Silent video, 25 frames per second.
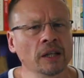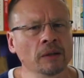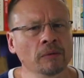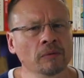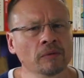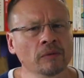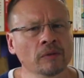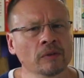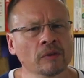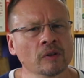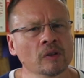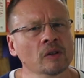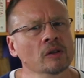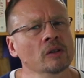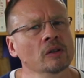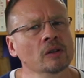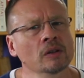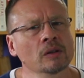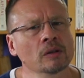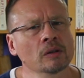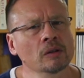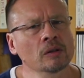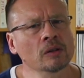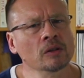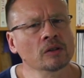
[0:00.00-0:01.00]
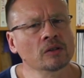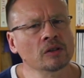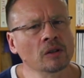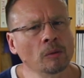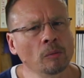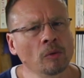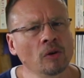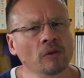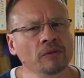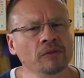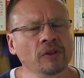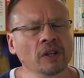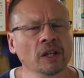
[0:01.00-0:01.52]
in
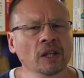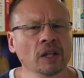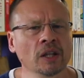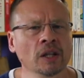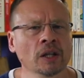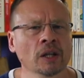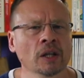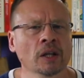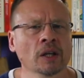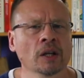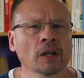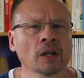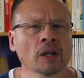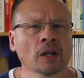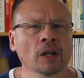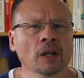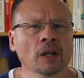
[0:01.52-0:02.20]
some of the